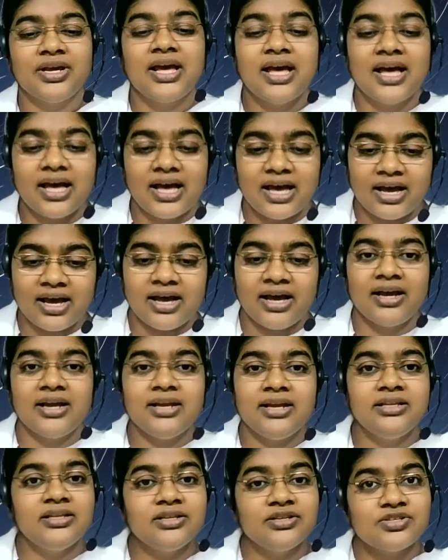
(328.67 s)
I, the
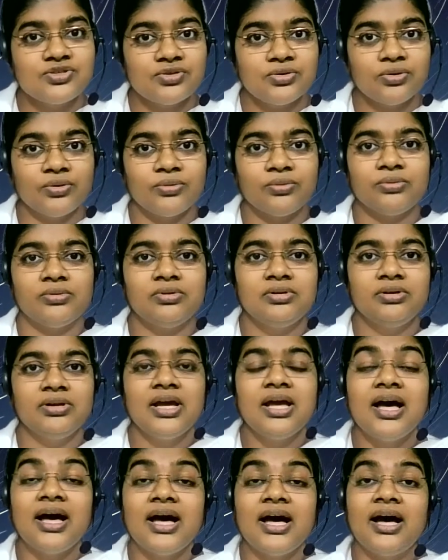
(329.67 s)
soul,
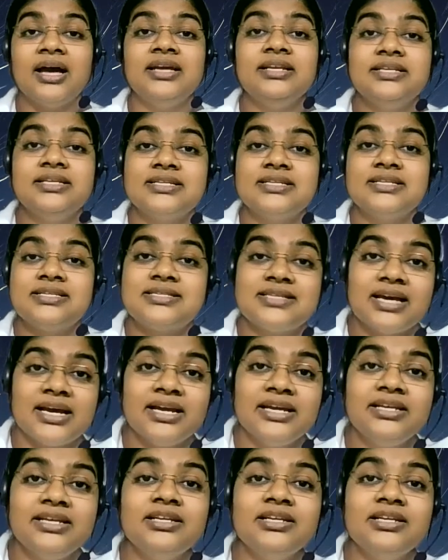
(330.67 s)
I decided